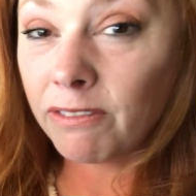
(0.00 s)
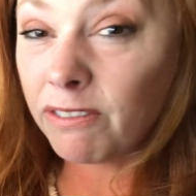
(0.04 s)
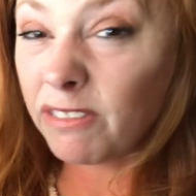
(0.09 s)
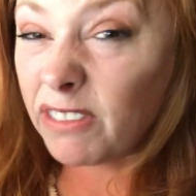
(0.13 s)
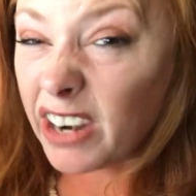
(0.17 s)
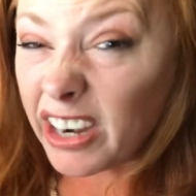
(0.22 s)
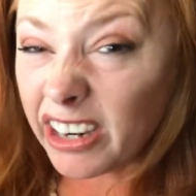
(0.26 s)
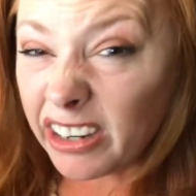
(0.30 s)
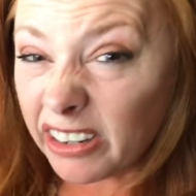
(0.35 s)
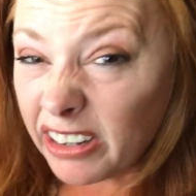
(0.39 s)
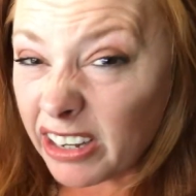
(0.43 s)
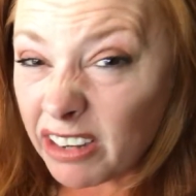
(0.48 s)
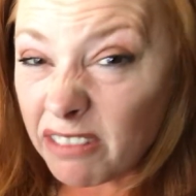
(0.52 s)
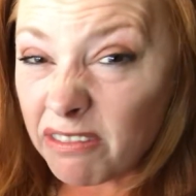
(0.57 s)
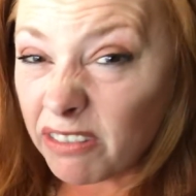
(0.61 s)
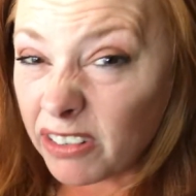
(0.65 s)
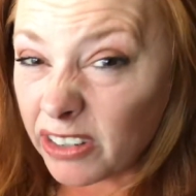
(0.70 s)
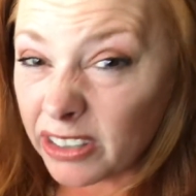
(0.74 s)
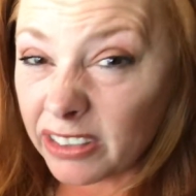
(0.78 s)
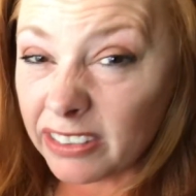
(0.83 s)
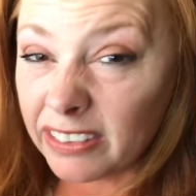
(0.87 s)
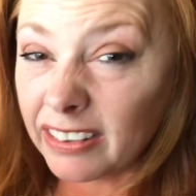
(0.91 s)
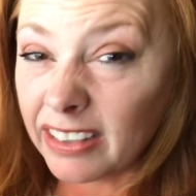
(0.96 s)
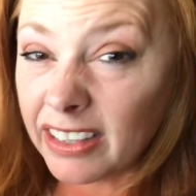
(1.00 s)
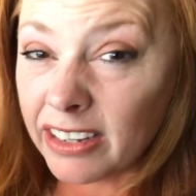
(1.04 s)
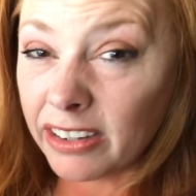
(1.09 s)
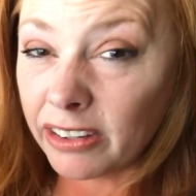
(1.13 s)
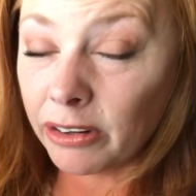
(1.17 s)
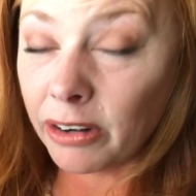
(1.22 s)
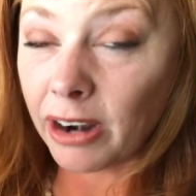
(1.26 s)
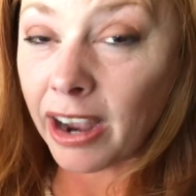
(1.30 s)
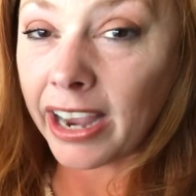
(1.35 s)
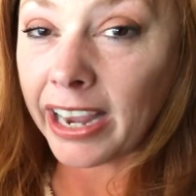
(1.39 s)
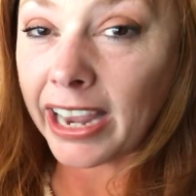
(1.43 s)
very first
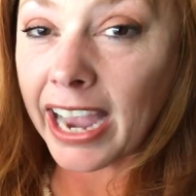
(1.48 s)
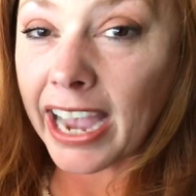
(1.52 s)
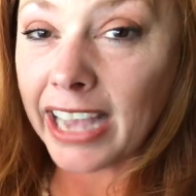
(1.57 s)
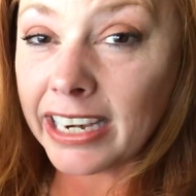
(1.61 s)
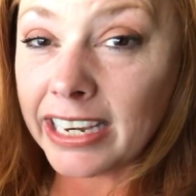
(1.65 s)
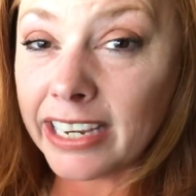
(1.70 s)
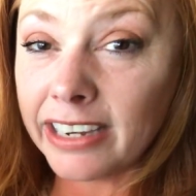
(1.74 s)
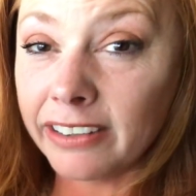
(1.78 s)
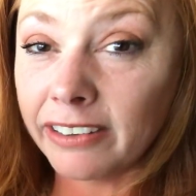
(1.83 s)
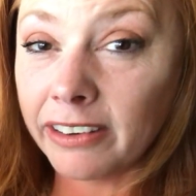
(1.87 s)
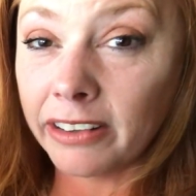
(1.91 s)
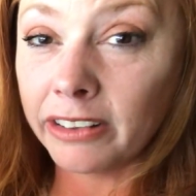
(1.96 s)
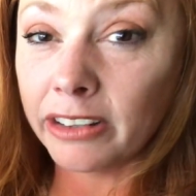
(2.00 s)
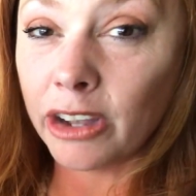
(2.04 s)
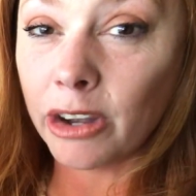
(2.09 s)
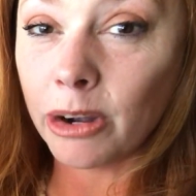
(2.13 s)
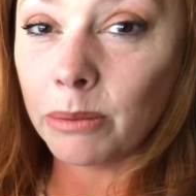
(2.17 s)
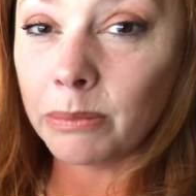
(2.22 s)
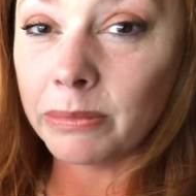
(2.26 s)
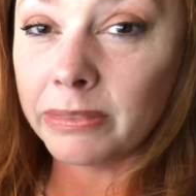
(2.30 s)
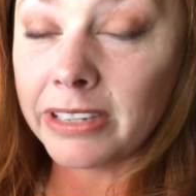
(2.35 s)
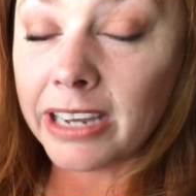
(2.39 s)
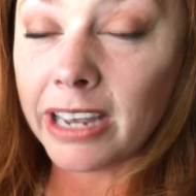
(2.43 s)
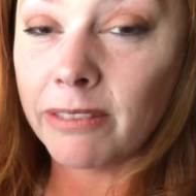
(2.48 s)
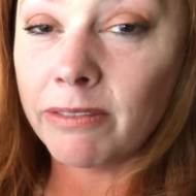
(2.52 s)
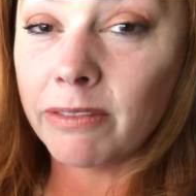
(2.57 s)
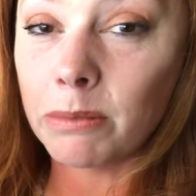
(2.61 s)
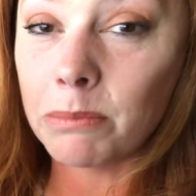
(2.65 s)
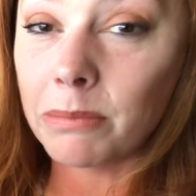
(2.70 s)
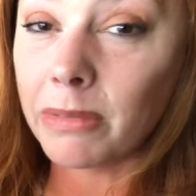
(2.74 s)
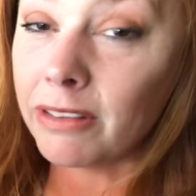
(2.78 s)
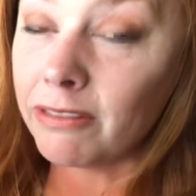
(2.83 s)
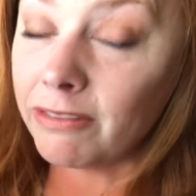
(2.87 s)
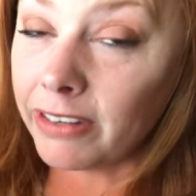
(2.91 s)
litter I had here on the homestead
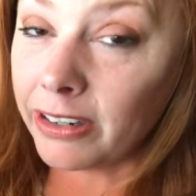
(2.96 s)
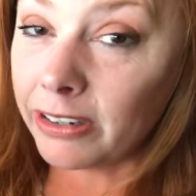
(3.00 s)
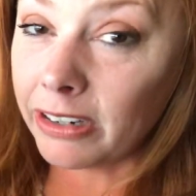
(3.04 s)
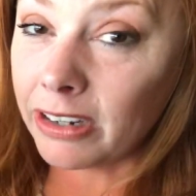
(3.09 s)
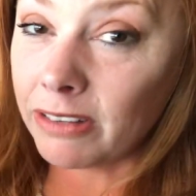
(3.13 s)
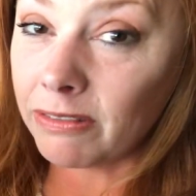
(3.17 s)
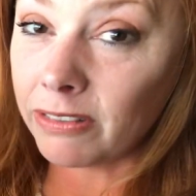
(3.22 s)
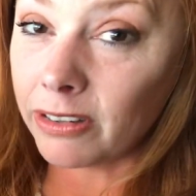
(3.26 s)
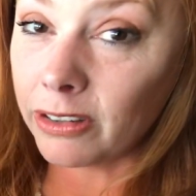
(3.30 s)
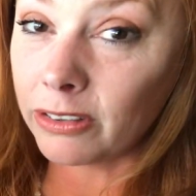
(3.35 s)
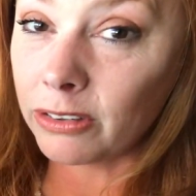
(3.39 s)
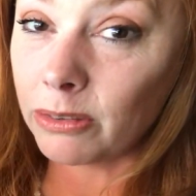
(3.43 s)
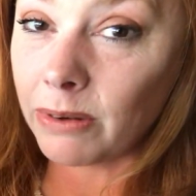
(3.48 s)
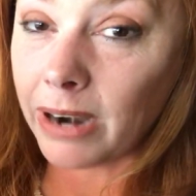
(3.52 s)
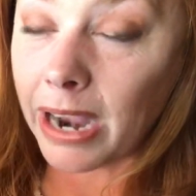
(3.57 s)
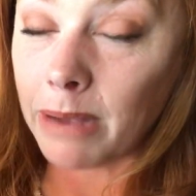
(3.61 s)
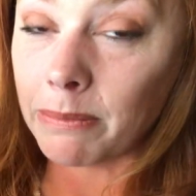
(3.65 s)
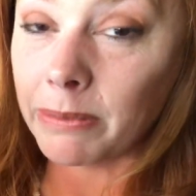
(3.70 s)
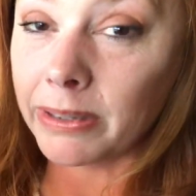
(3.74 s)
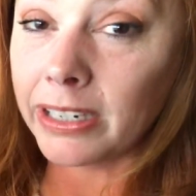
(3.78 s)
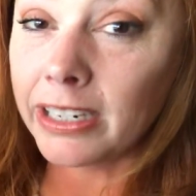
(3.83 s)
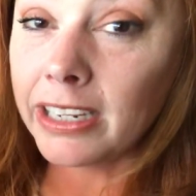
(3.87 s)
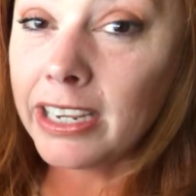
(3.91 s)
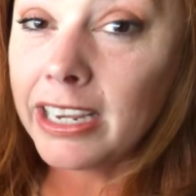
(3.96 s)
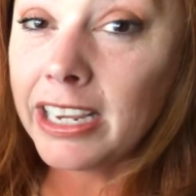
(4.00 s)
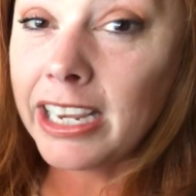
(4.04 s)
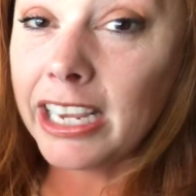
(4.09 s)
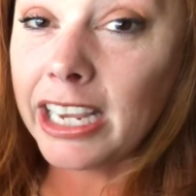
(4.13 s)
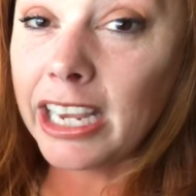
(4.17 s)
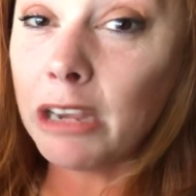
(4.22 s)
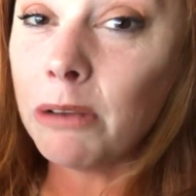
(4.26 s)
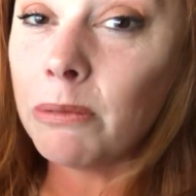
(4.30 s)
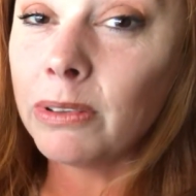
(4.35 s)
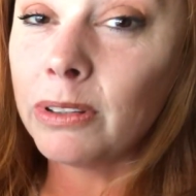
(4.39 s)
from my very first rabbit.
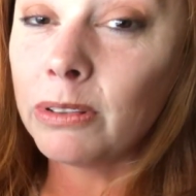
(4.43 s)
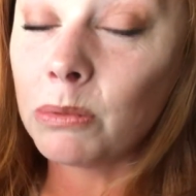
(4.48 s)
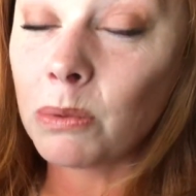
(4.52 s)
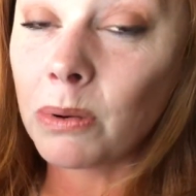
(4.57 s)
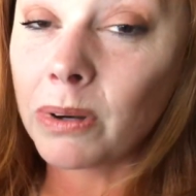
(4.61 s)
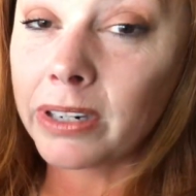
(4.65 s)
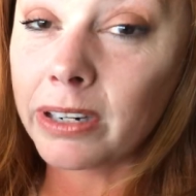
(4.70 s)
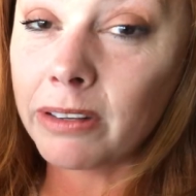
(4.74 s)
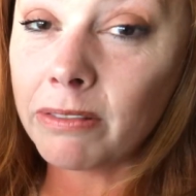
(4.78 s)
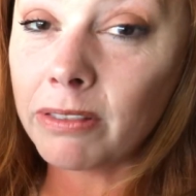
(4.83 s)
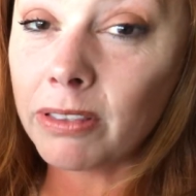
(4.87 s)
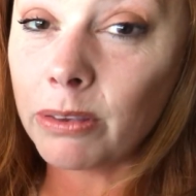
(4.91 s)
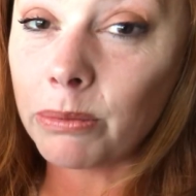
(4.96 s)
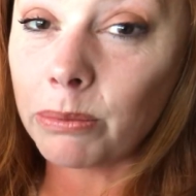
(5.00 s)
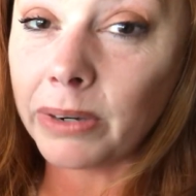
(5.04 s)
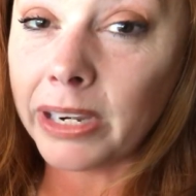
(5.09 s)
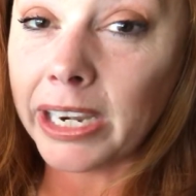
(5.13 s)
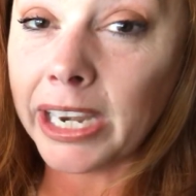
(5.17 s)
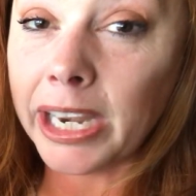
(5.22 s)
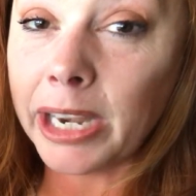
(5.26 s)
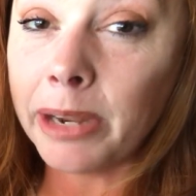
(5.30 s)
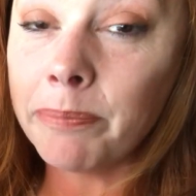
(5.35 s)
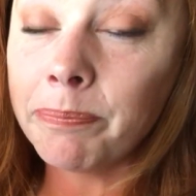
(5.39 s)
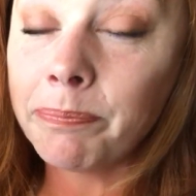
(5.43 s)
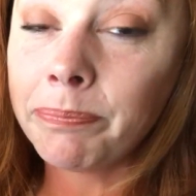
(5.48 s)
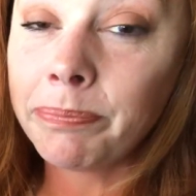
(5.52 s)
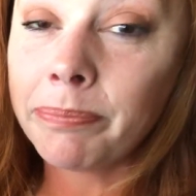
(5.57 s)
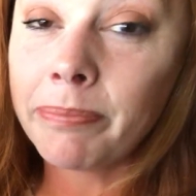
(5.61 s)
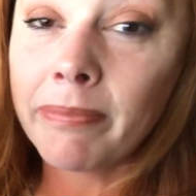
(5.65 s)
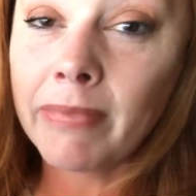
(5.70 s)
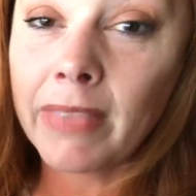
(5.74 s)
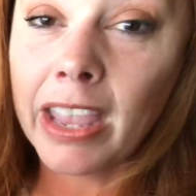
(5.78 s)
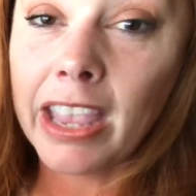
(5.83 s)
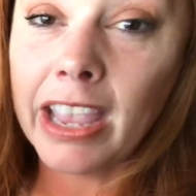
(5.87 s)
He was one of 3,
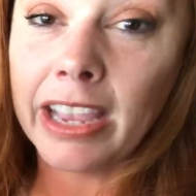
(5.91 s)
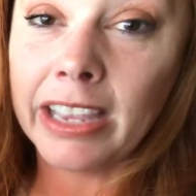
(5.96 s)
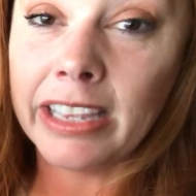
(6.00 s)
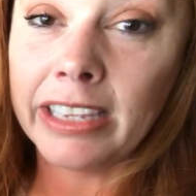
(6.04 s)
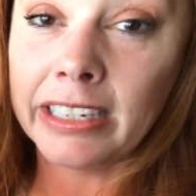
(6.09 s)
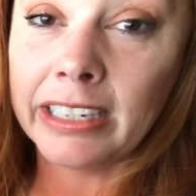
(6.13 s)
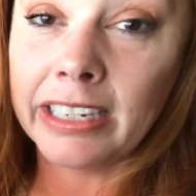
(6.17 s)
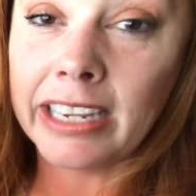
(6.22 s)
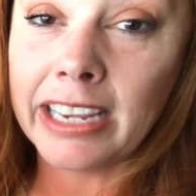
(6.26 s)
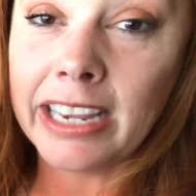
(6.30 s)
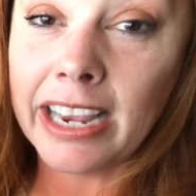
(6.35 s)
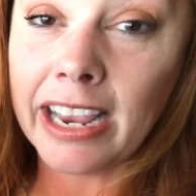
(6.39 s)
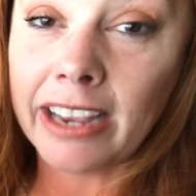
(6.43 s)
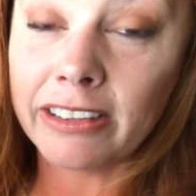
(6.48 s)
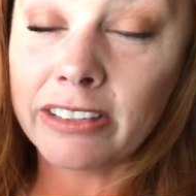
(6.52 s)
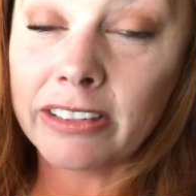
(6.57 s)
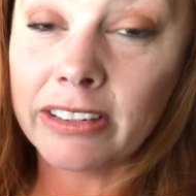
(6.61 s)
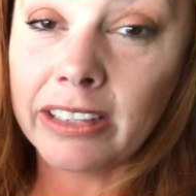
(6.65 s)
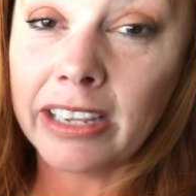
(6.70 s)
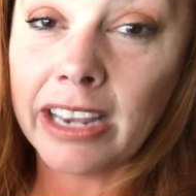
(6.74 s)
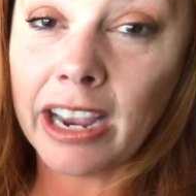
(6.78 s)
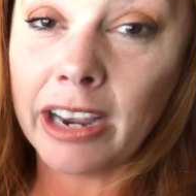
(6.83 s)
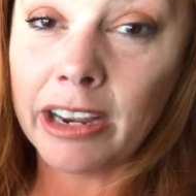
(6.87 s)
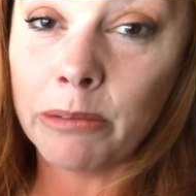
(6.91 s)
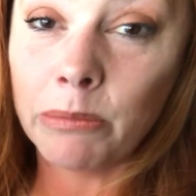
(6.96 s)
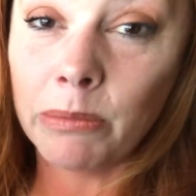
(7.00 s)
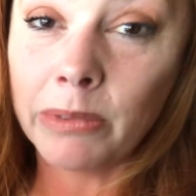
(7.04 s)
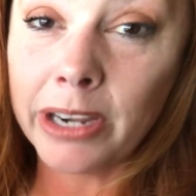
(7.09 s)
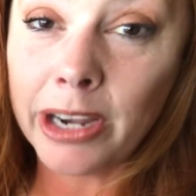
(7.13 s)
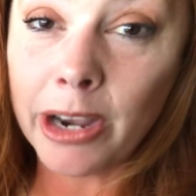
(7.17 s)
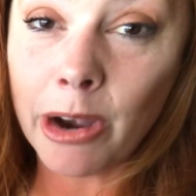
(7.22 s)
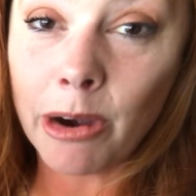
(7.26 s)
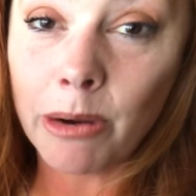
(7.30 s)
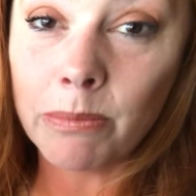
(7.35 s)
and I
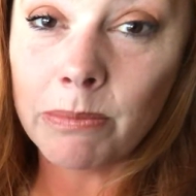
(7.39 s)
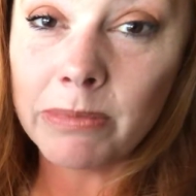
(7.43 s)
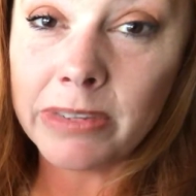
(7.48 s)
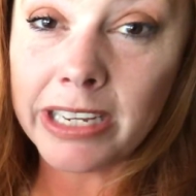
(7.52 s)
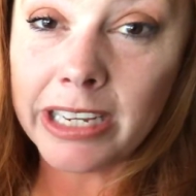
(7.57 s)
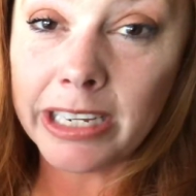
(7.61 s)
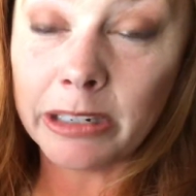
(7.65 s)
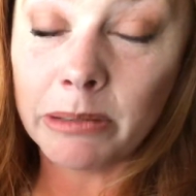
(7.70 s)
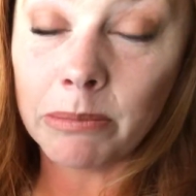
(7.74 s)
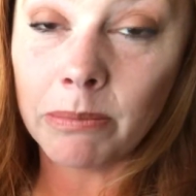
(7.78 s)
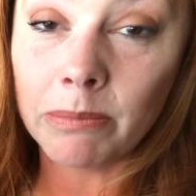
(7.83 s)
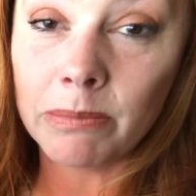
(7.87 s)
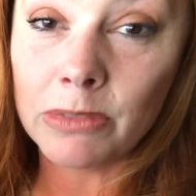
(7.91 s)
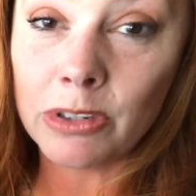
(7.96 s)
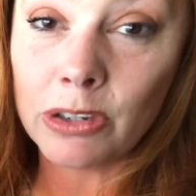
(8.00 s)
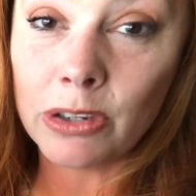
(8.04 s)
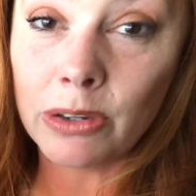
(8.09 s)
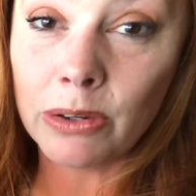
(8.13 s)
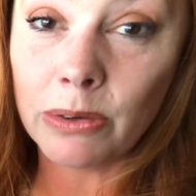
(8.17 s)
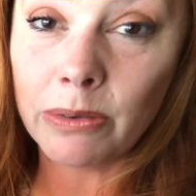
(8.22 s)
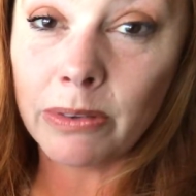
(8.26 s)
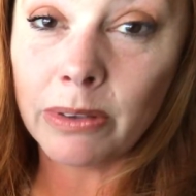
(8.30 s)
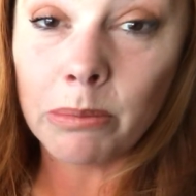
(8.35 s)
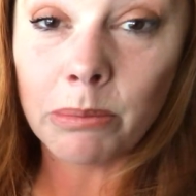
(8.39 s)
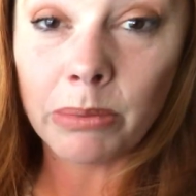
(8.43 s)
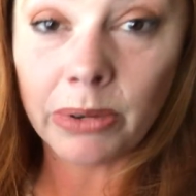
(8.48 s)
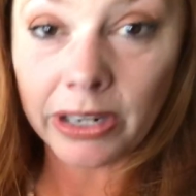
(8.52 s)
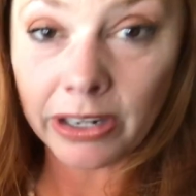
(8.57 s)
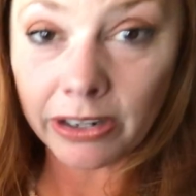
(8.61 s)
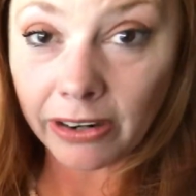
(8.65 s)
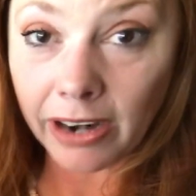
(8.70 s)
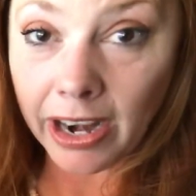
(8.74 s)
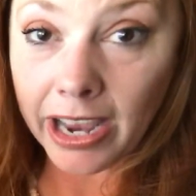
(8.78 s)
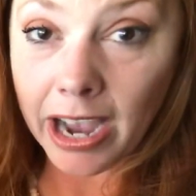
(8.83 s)
rehomed him to the
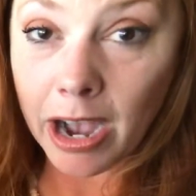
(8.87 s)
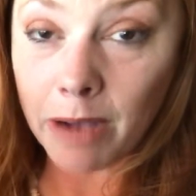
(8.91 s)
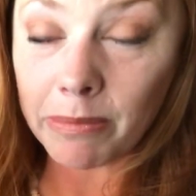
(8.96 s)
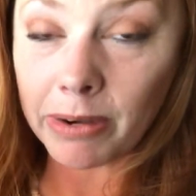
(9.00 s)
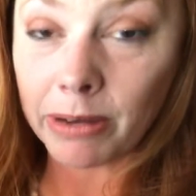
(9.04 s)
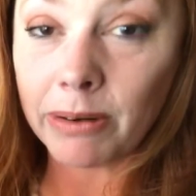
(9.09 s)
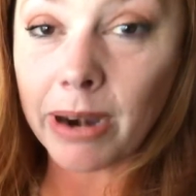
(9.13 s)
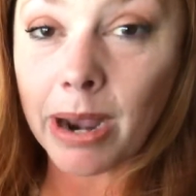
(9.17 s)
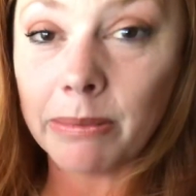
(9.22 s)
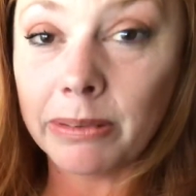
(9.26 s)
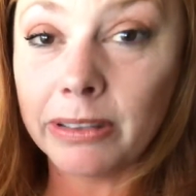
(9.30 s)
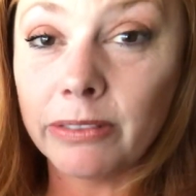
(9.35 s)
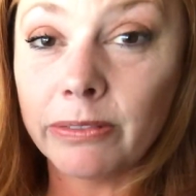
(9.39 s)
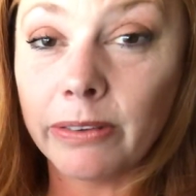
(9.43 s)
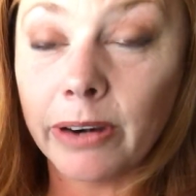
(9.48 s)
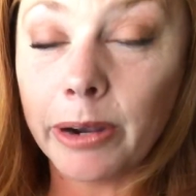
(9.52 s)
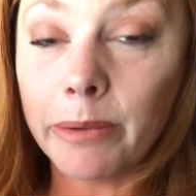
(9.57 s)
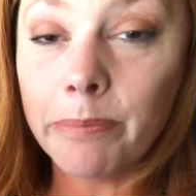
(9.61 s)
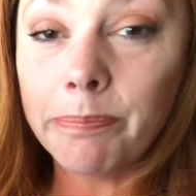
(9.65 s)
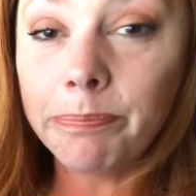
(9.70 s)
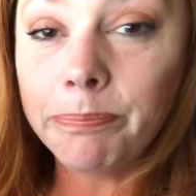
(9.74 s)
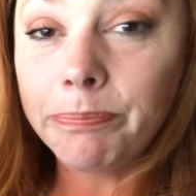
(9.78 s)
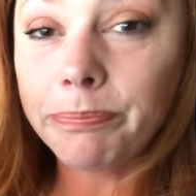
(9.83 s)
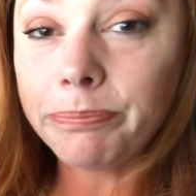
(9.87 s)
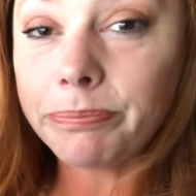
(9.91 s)
breeder I got my rabbits from.